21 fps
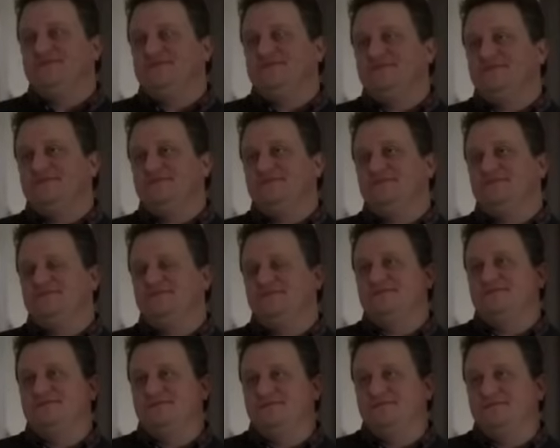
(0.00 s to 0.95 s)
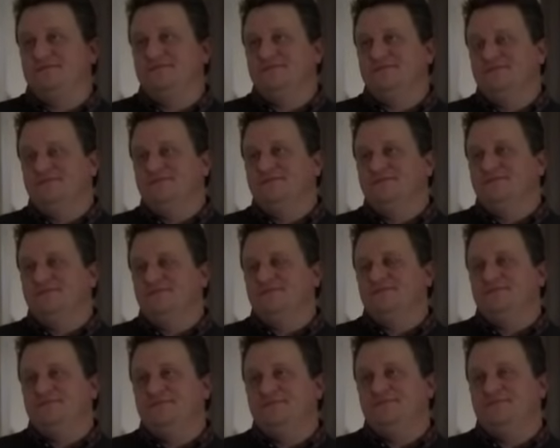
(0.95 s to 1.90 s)

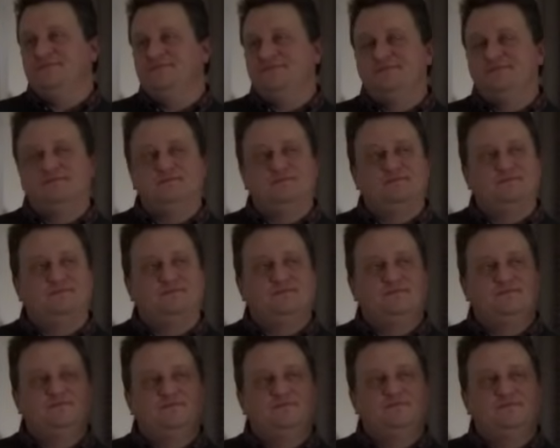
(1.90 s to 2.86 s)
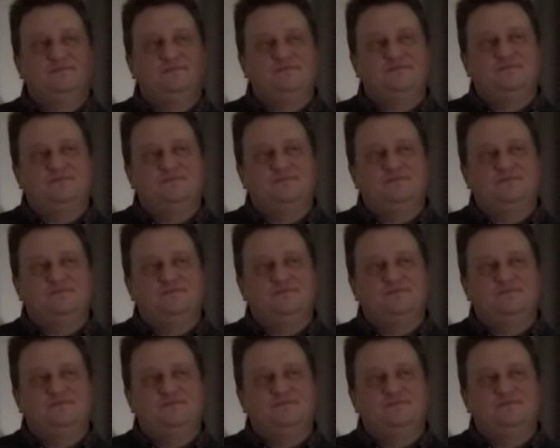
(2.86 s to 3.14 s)
(not speaking)